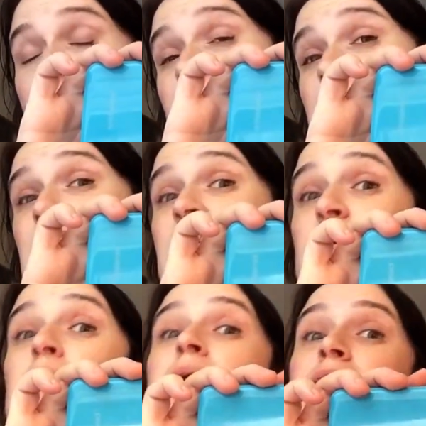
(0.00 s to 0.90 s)
lighting in here
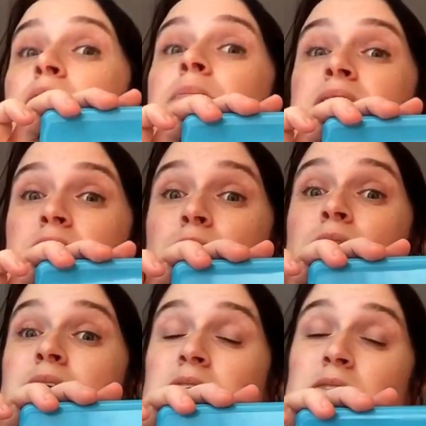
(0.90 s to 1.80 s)
might not be so
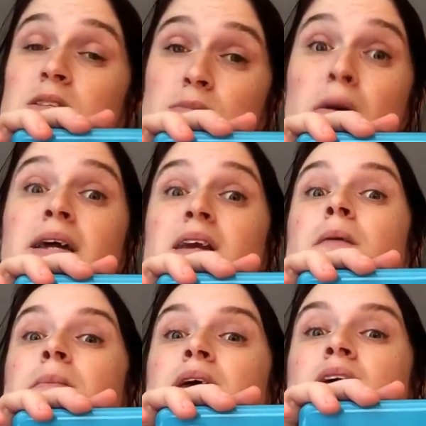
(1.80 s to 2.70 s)
great, so this might
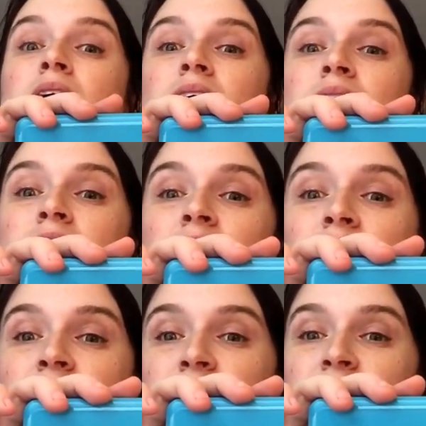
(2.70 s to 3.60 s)
not be
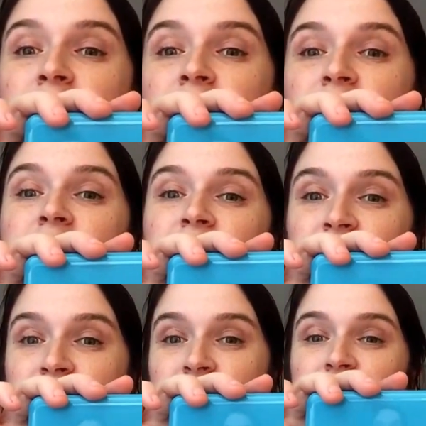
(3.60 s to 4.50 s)
a
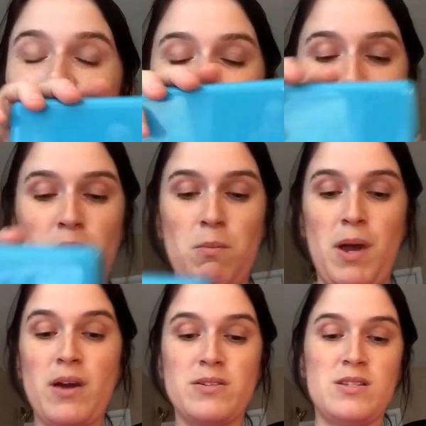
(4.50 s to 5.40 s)
good
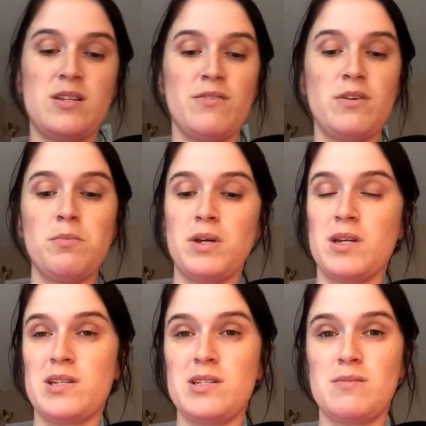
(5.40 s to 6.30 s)
comparison of it
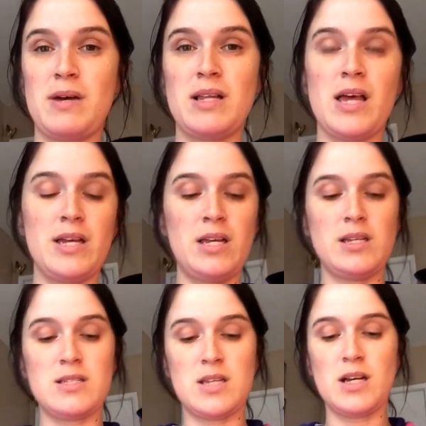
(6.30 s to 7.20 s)
because my lighting
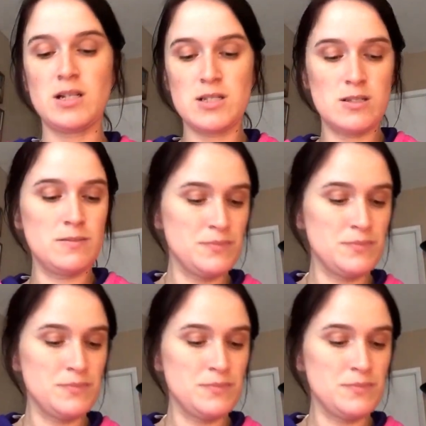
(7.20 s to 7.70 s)
sucks.